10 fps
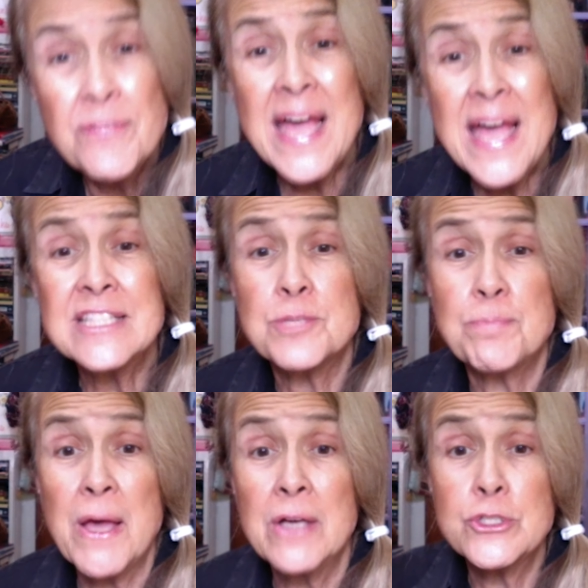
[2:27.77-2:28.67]
That
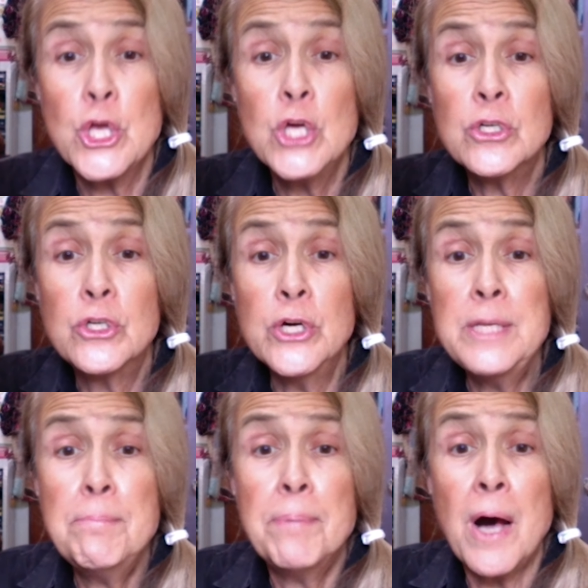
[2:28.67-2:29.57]
spells
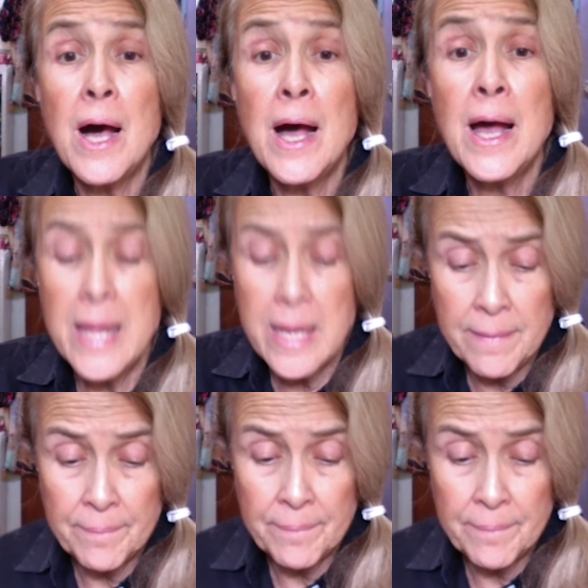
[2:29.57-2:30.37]
goodbye.